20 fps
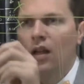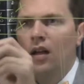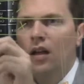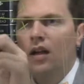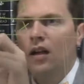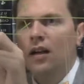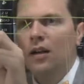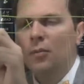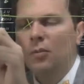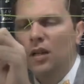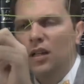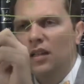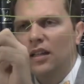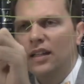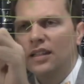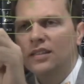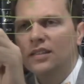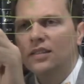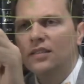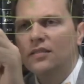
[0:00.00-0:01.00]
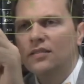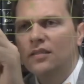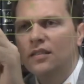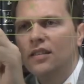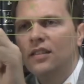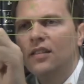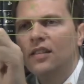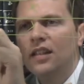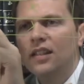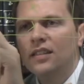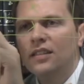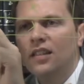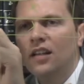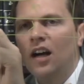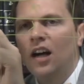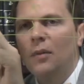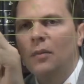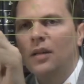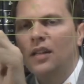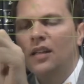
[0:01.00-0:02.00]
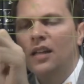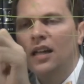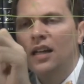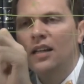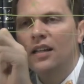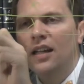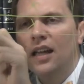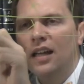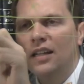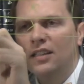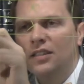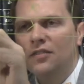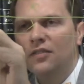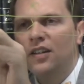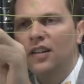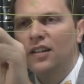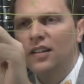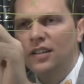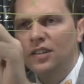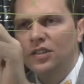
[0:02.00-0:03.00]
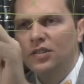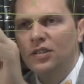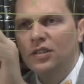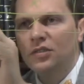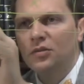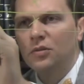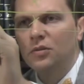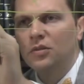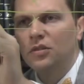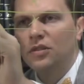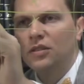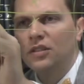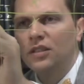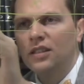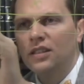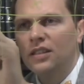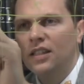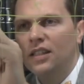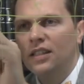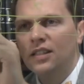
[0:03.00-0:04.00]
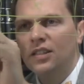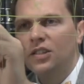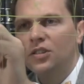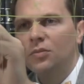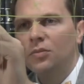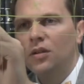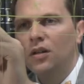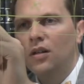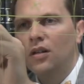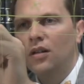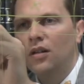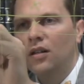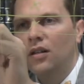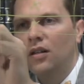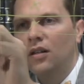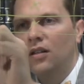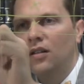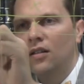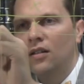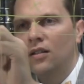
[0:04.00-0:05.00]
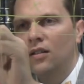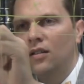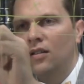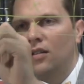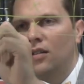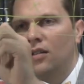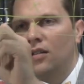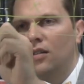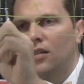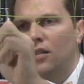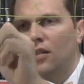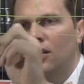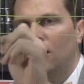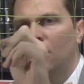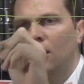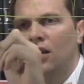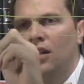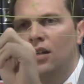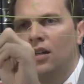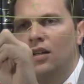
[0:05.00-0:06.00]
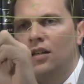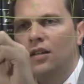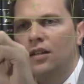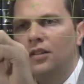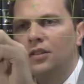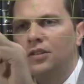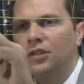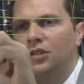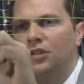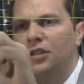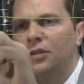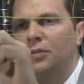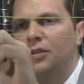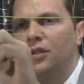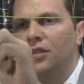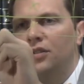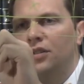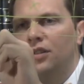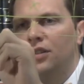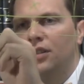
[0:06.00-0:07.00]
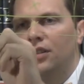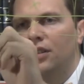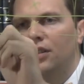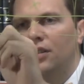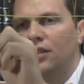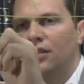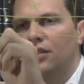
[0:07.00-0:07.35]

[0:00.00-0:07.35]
Little less common and has fairly strict rules is a small contributor.